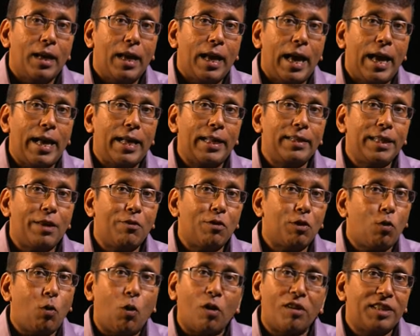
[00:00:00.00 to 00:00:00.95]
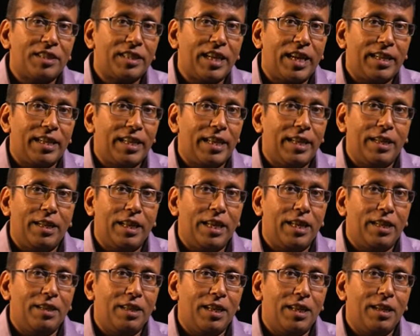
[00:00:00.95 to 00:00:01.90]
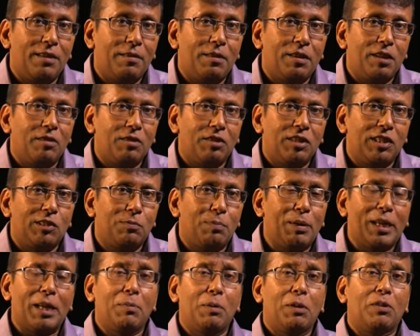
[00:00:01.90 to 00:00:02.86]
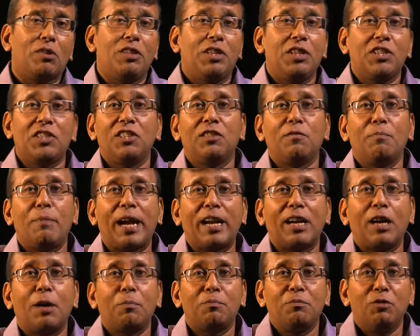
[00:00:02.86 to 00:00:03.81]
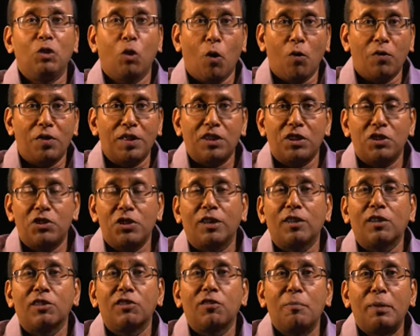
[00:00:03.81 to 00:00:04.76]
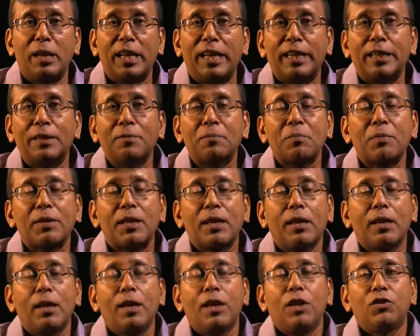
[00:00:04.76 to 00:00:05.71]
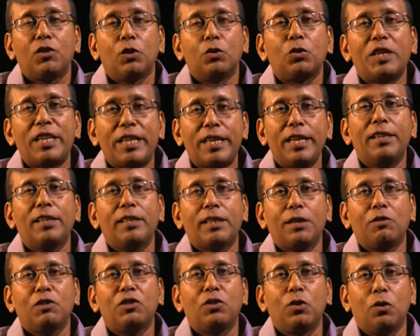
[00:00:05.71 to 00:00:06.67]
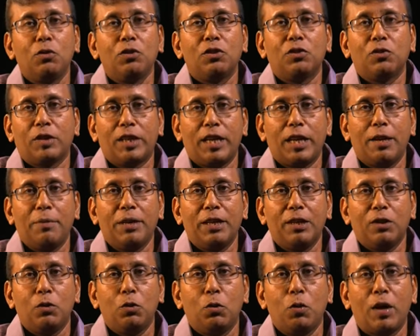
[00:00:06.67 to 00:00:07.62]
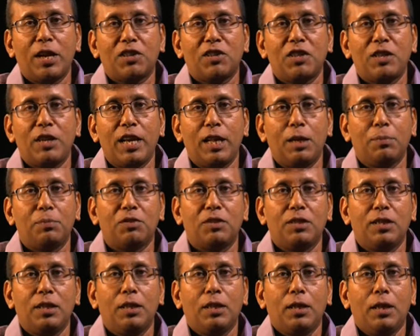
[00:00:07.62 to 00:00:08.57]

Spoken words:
And they were quarantined in despicable conditions back up north in the jungles of Malaya. So to hear that there were soldiers who came here who actually helped